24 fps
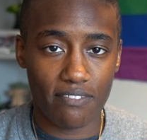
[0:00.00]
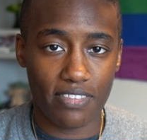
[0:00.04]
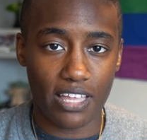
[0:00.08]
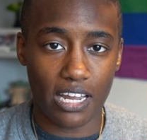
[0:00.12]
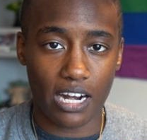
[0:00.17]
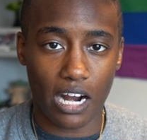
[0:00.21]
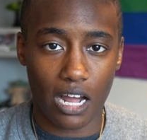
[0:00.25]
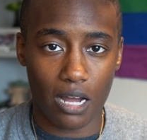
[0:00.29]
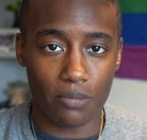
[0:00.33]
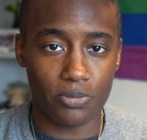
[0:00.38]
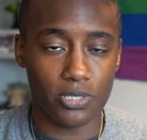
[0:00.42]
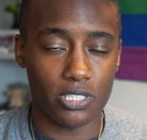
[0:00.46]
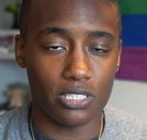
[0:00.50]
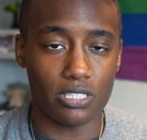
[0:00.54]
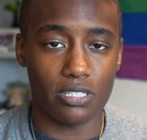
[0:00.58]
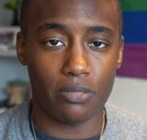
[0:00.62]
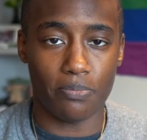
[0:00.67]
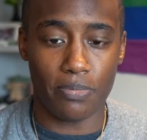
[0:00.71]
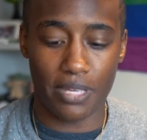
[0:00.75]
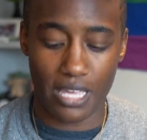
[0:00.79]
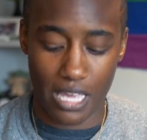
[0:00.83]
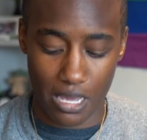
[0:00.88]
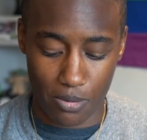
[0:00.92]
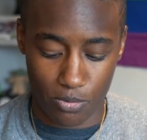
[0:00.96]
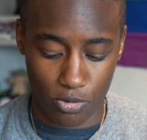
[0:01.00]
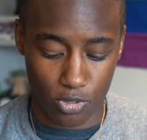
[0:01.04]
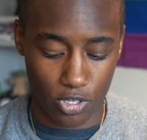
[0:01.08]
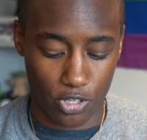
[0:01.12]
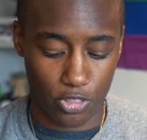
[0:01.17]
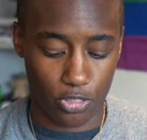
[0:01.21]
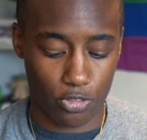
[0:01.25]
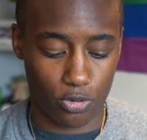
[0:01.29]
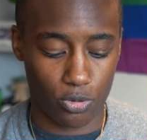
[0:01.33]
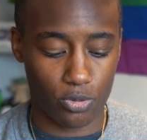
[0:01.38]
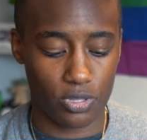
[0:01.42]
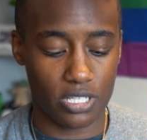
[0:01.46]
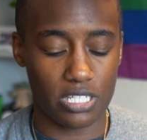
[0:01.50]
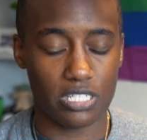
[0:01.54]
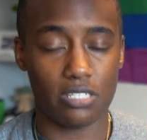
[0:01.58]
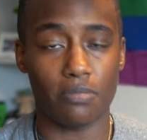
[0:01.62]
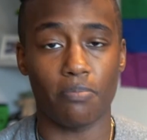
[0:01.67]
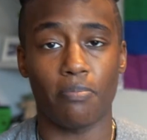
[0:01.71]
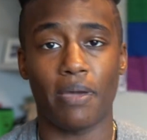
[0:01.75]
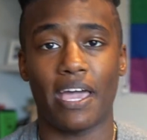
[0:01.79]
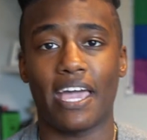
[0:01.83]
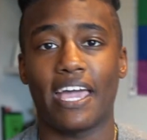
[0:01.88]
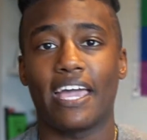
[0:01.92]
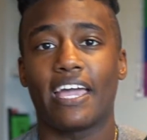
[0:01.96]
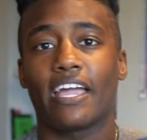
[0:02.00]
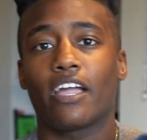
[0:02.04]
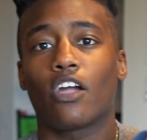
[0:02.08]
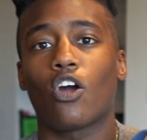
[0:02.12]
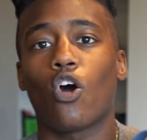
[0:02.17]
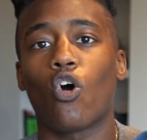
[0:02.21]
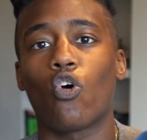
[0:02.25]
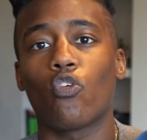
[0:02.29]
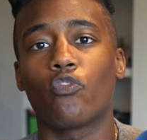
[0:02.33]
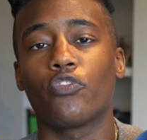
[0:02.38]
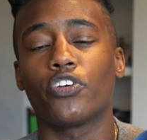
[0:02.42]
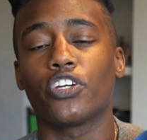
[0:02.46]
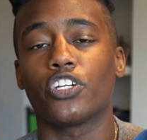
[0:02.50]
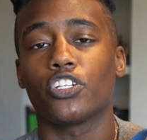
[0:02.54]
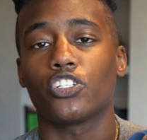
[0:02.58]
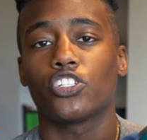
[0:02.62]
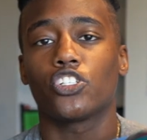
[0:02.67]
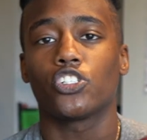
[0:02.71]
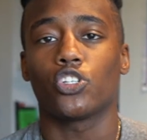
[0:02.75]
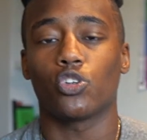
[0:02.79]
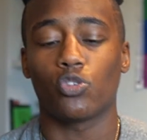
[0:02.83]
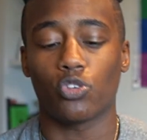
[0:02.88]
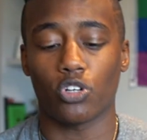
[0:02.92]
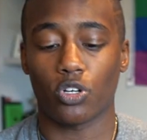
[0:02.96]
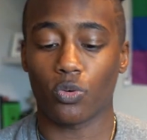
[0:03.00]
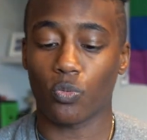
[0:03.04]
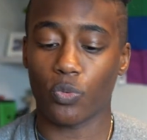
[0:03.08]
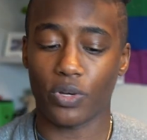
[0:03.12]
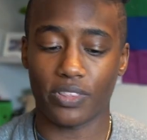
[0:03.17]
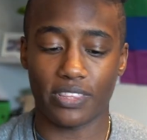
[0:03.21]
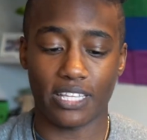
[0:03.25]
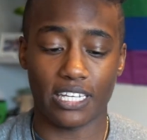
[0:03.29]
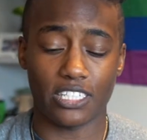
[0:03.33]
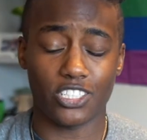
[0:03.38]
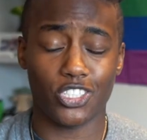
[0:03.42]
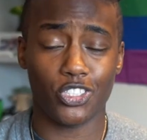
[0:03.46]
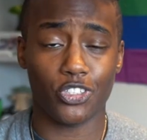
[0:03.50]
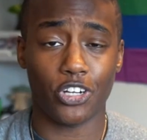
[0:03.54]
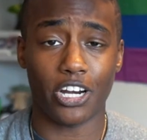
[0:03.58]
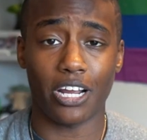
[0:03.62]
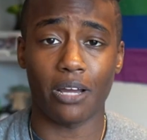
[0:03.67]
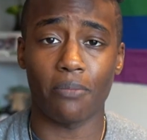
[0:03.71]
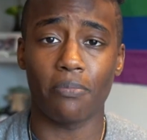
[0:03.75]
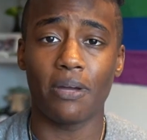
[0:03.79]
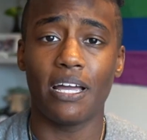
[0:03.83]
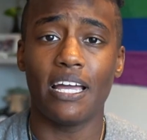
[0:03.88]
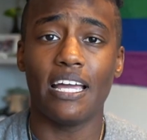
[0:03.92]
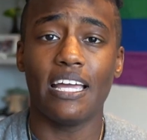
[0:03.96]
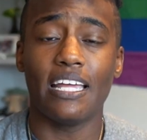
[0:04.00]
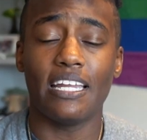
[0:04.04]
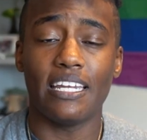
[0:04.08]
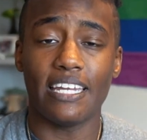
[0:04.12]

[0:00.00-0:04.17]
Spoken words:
that option to be able to throw this bag over your shoulder with that strap.